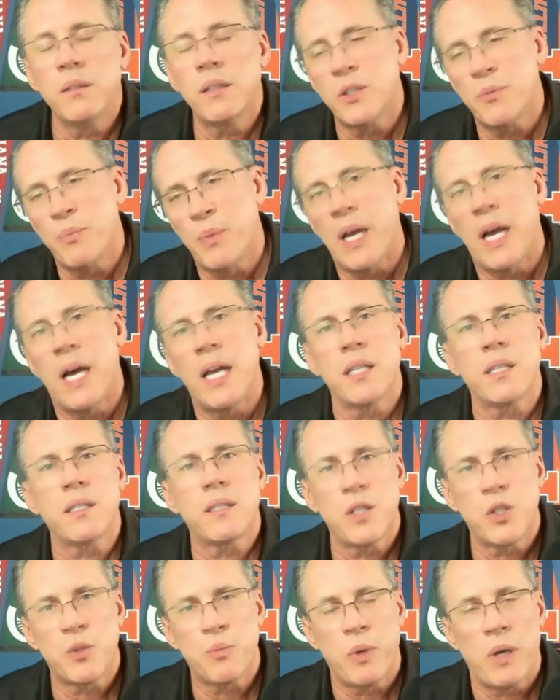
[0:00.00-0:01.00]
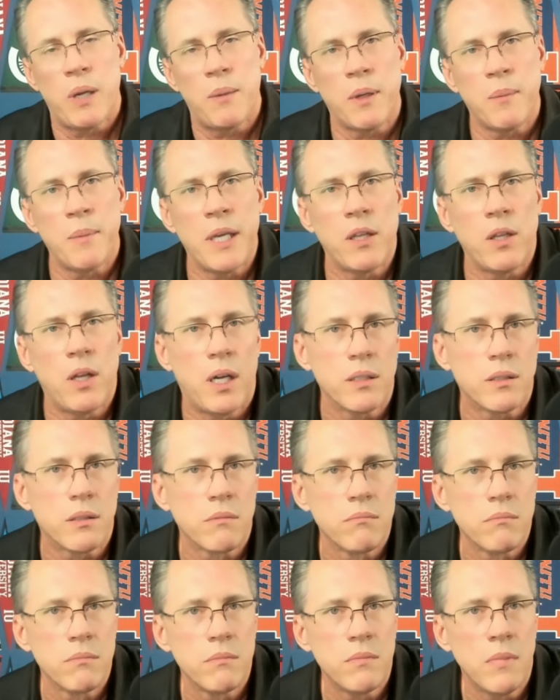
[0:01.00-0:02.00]
Let's be honest, it's probably going to be a loss.
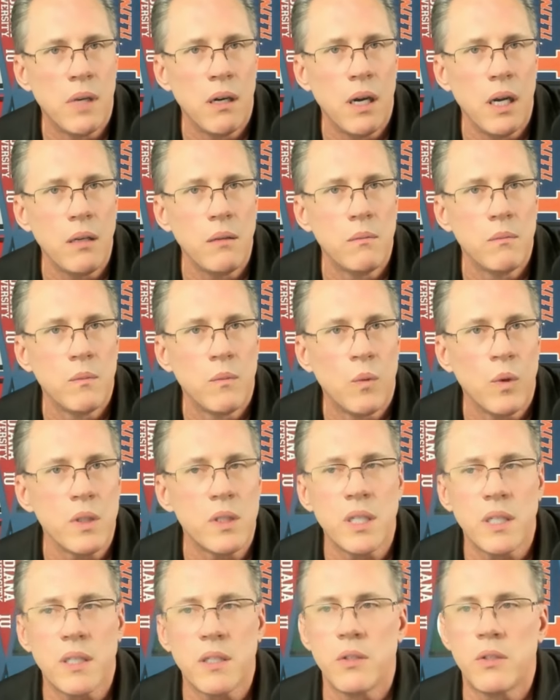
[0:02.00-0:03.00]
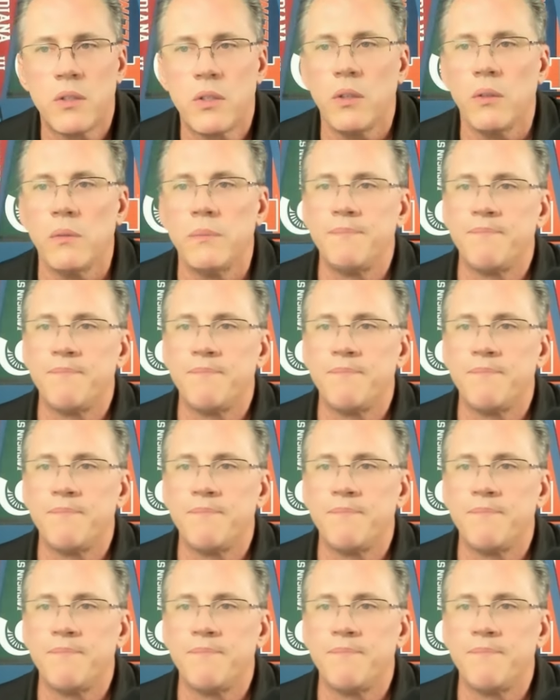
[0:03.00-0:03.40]
All right. We're at six and two.